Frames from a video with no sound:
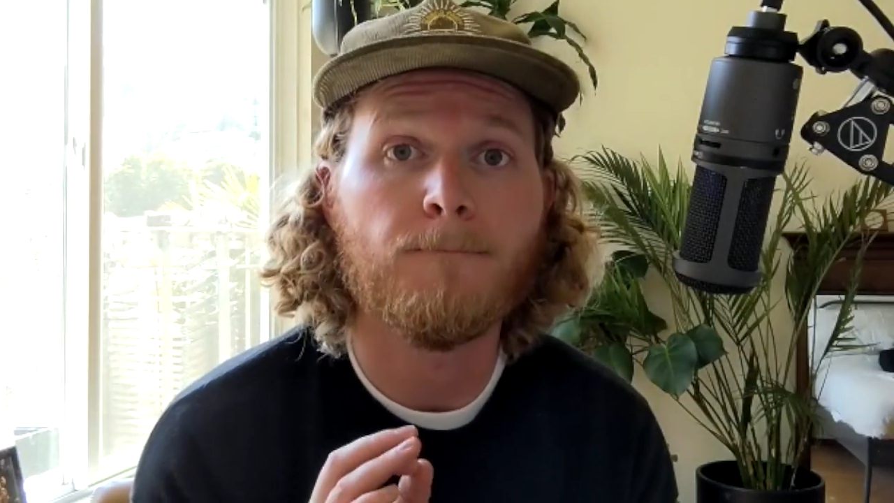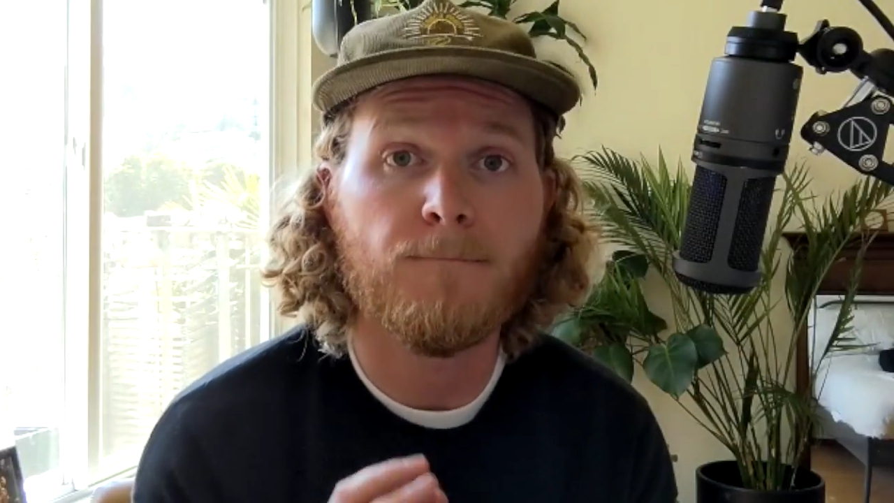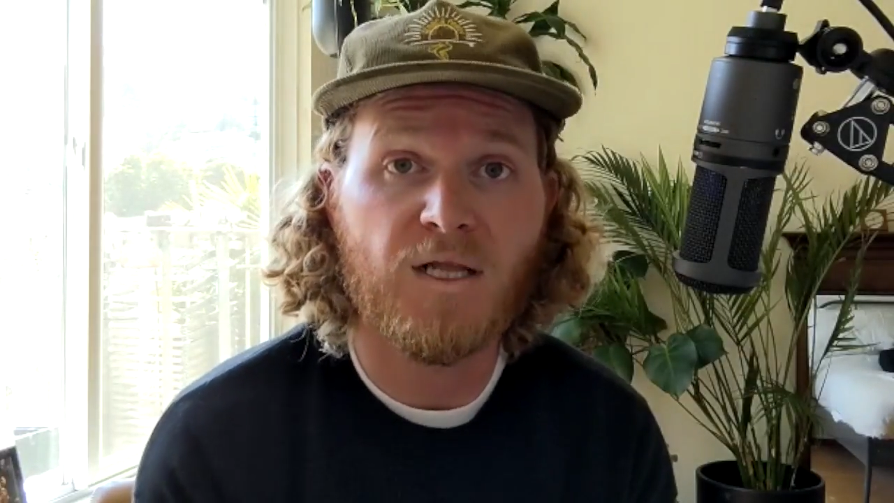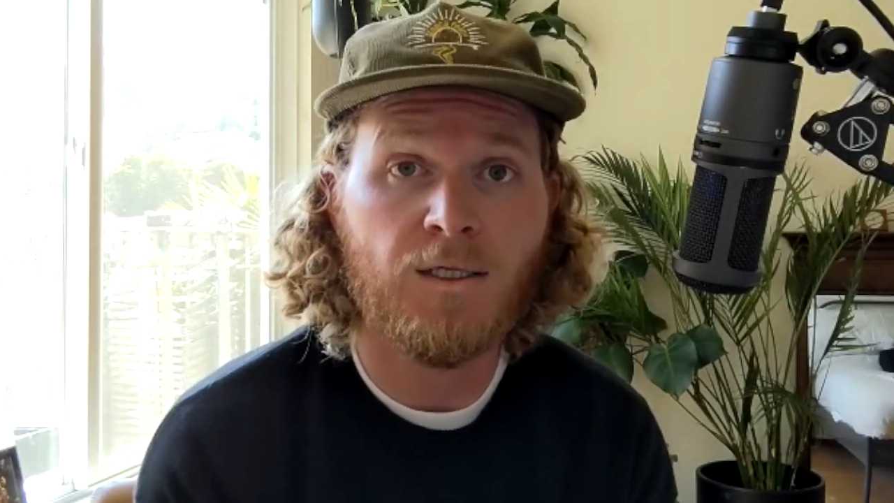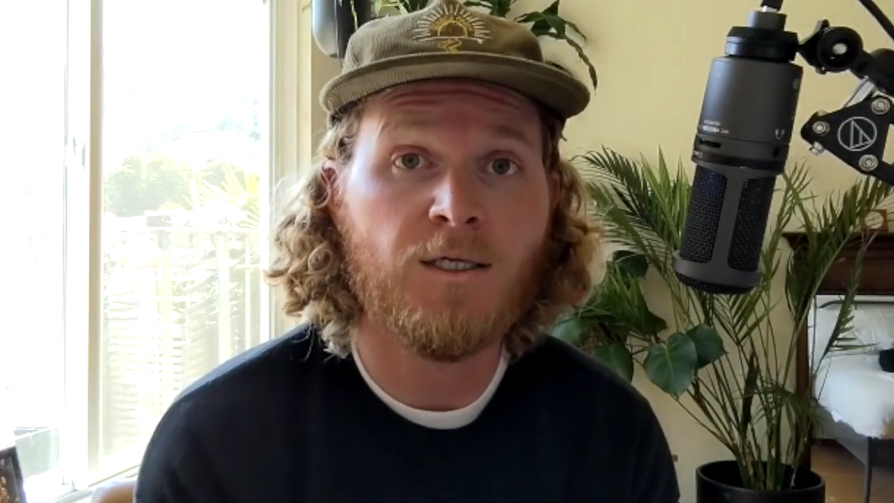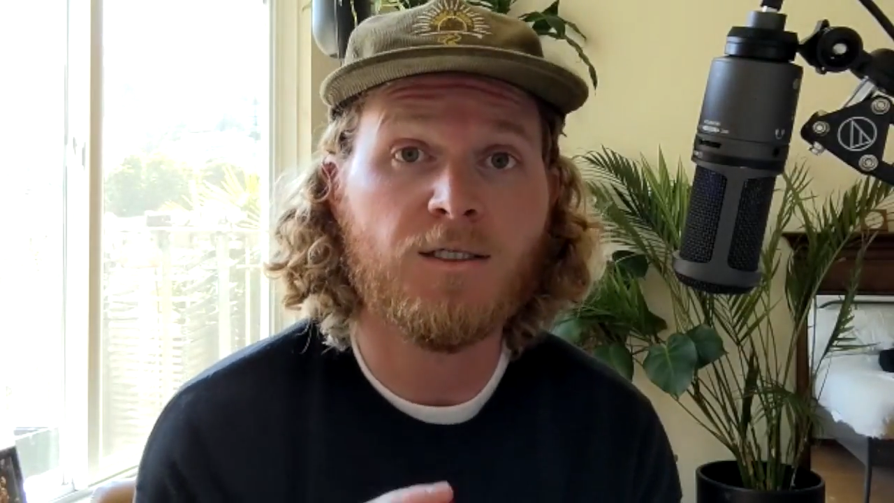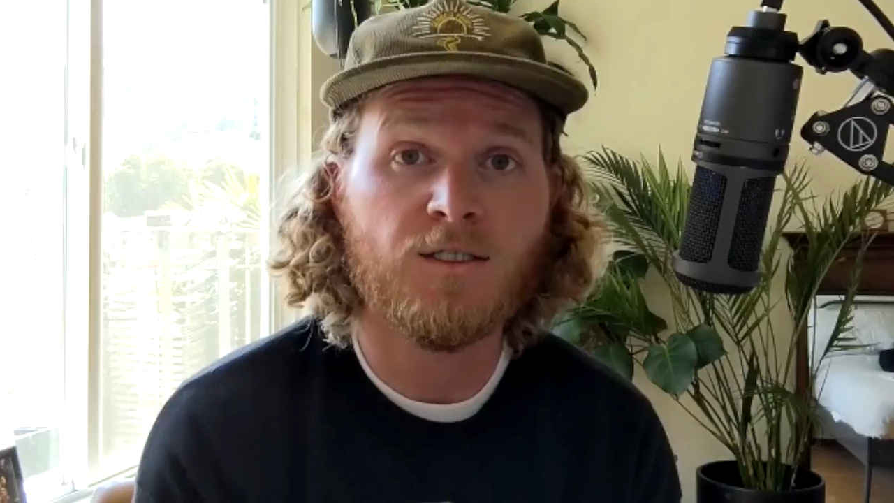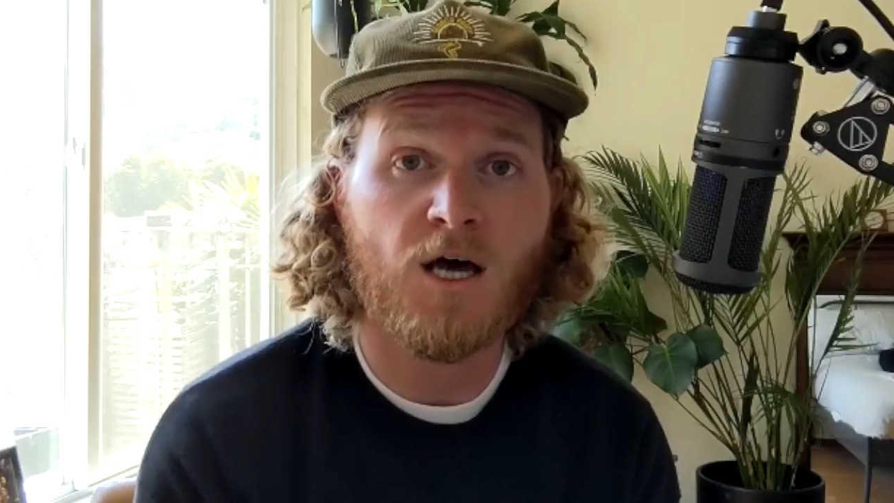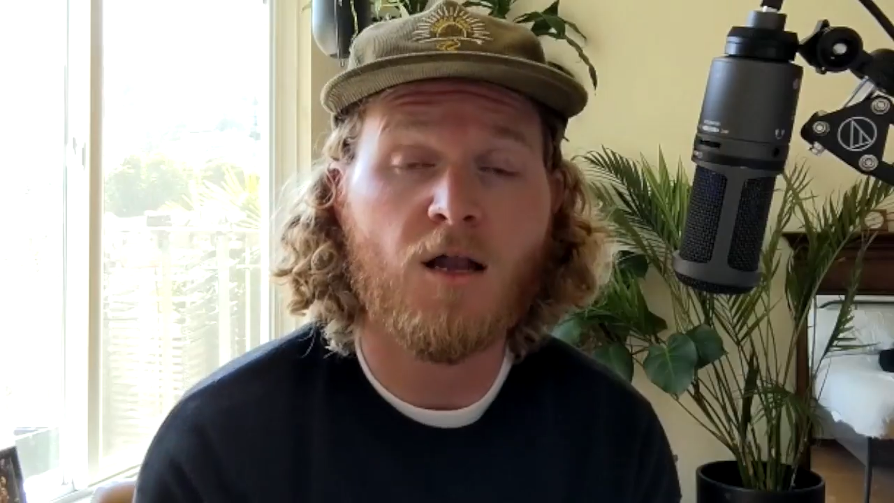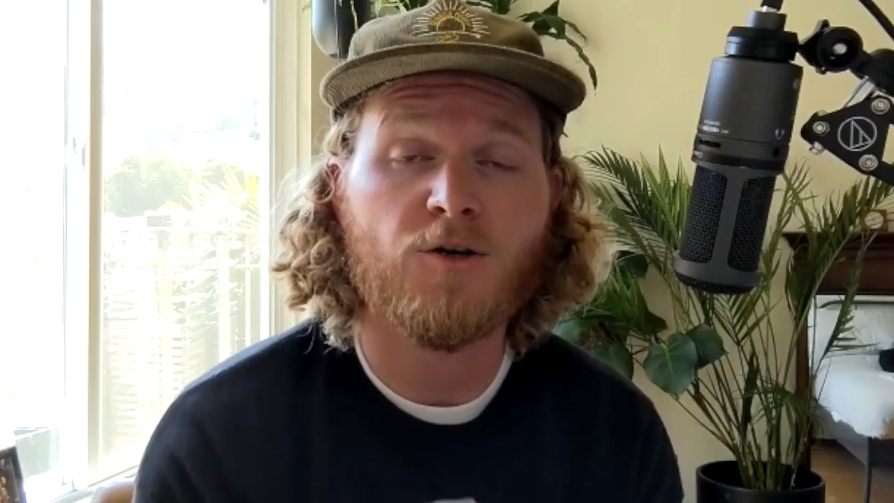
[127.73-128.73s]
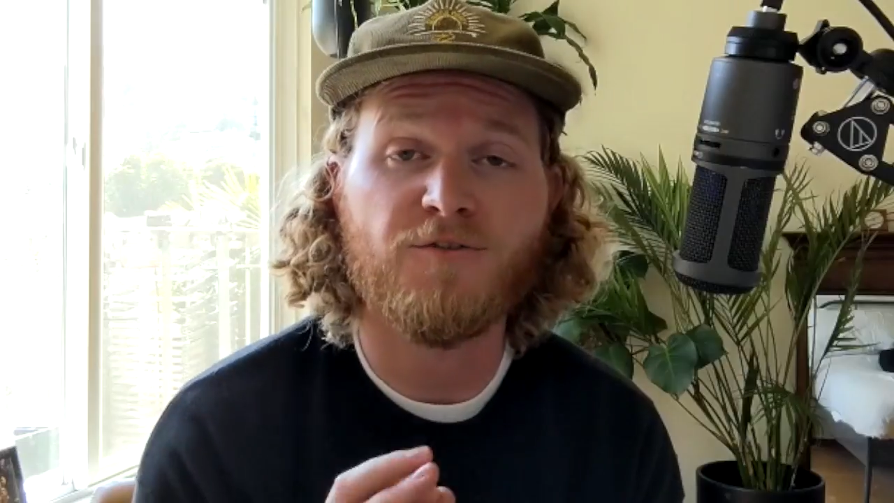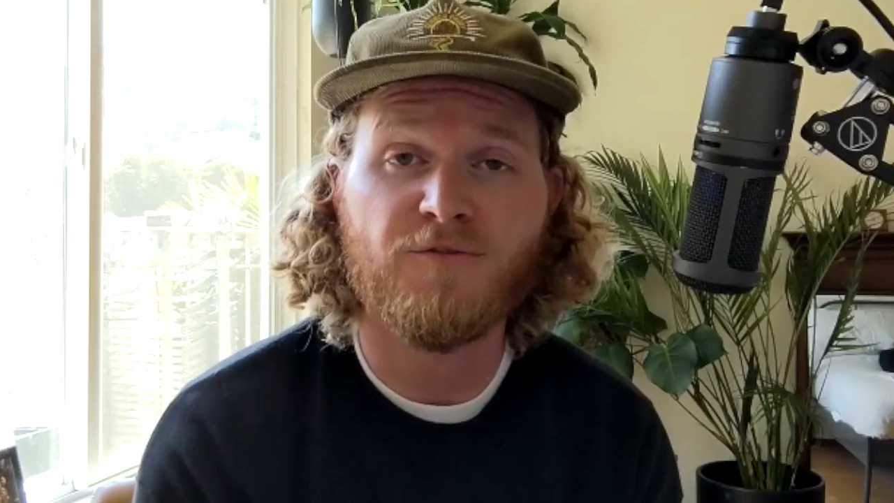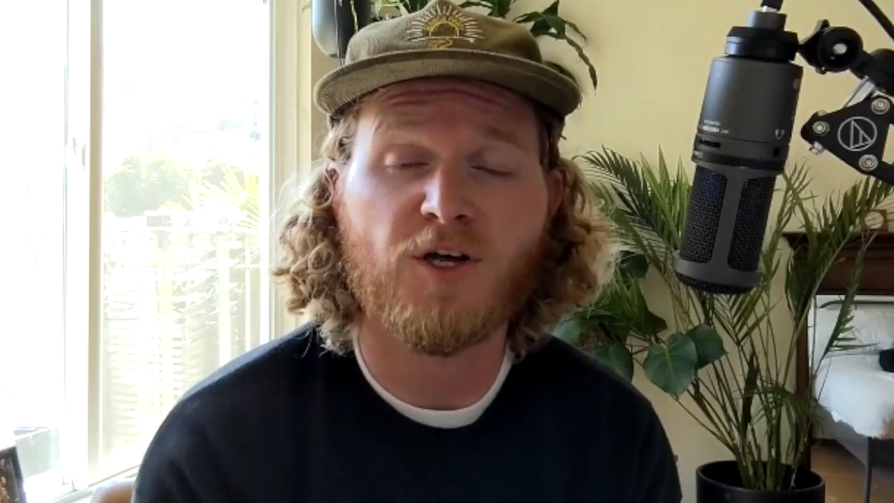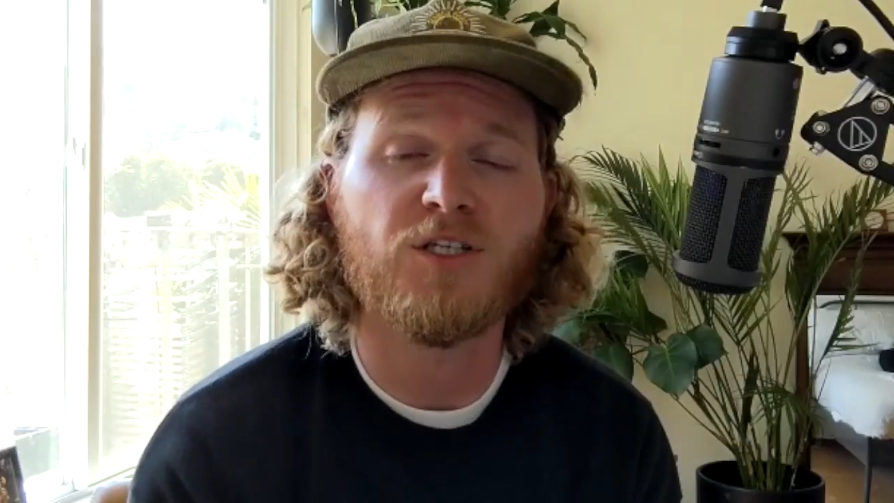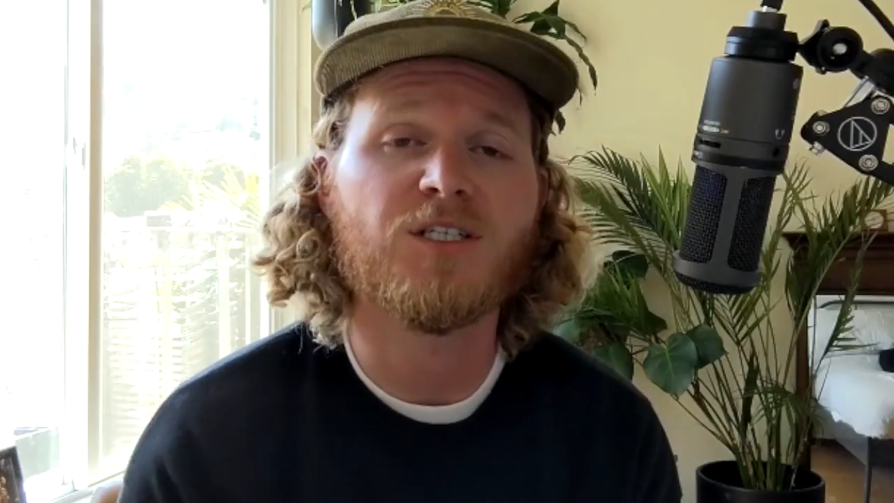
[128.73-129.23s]
million
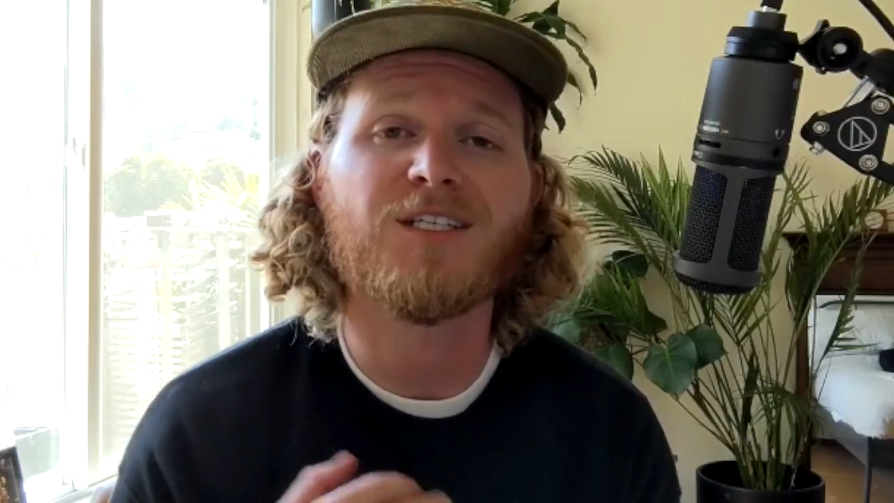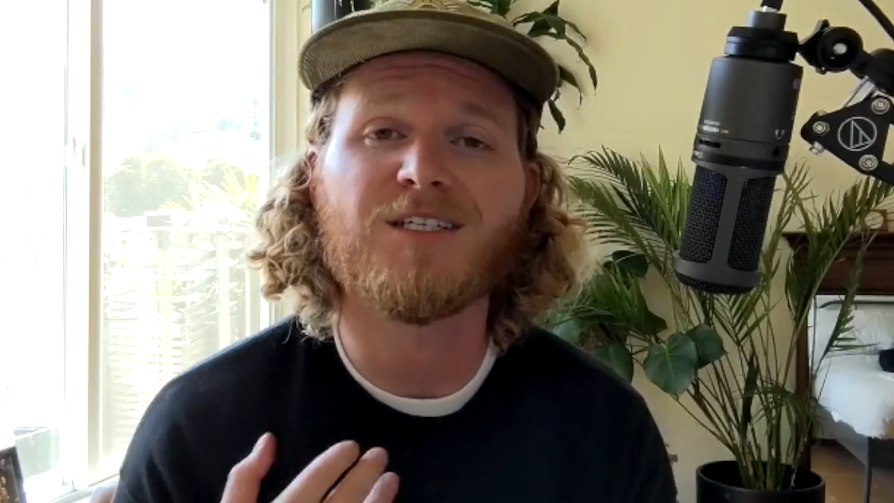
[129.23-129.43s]
fund